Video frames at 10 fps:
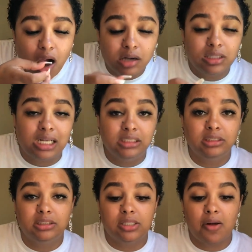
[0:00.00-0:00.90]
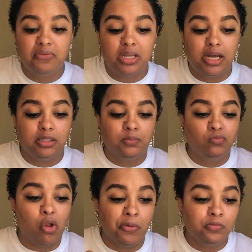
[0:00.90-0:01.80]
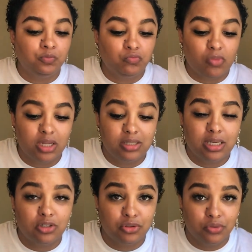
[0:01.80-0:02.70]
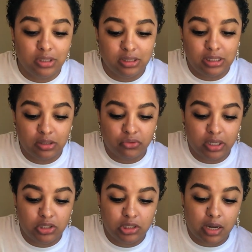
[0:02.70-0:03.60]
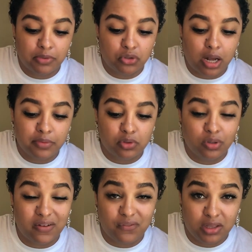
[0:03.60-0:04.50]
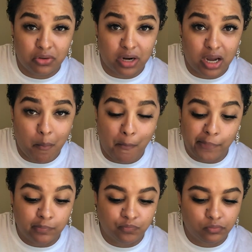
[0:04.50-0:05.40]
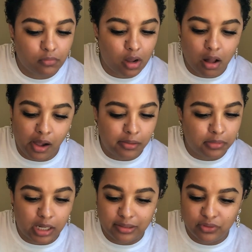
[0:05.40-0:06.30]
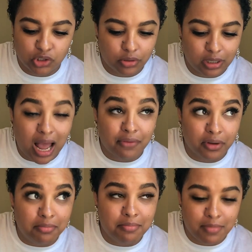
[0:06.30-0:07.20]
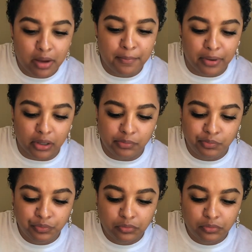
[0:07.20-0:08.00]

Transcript: a lot of the stuff that these kids are doing in 10th grade geometry, I was doing in 5th grade. I'm not even joking. I remember